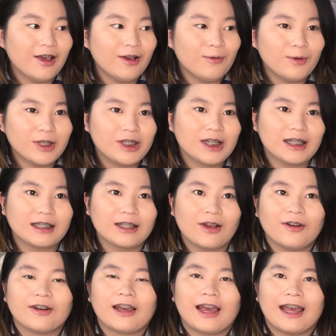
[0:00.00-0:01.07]
which is
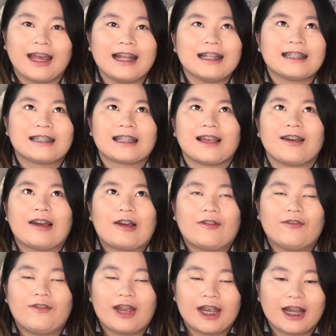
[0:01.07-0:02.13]
okay. It's
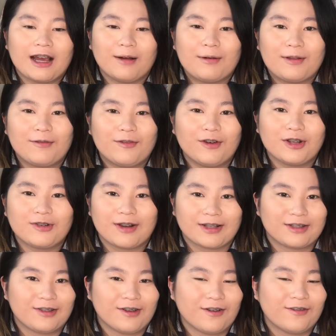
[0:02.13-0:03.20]
very common for a
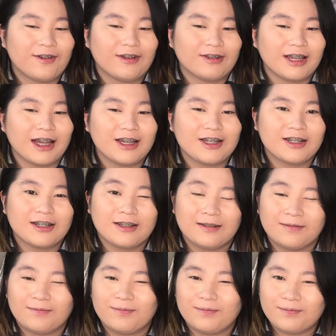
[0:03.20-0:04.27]
drugstore
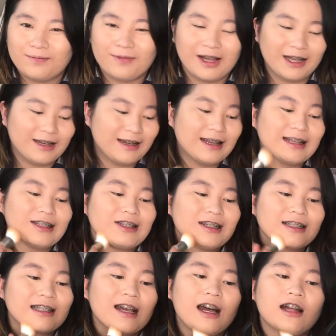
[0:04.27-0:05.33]
foundation, but it's
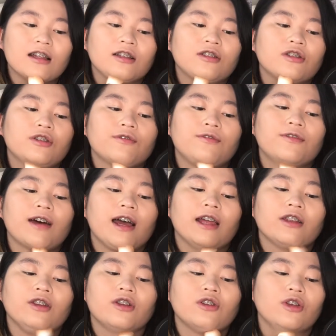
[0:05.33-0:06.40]
just hard to
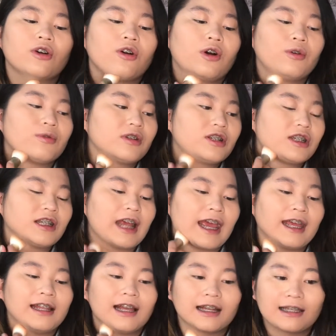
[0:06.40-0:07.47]
find your own
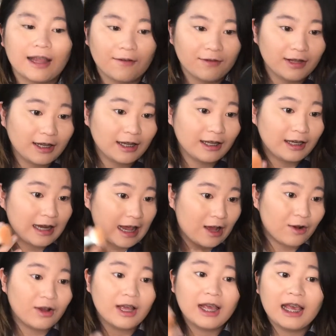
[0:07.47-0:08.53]
shade. Like definitely
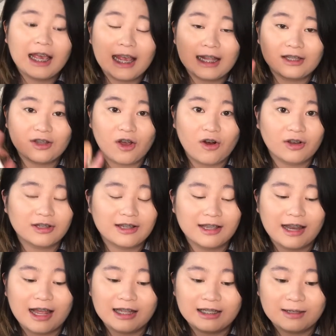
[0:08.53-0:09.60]
now it's
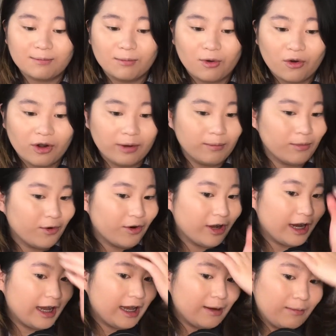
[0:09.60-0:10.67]
oxidizing more and
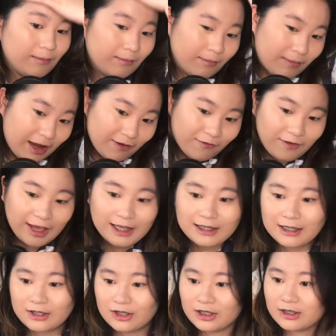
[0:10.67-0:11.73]
more, and my
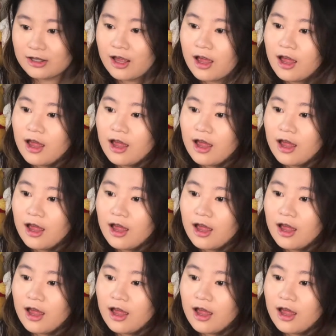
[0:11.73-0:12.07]
face is just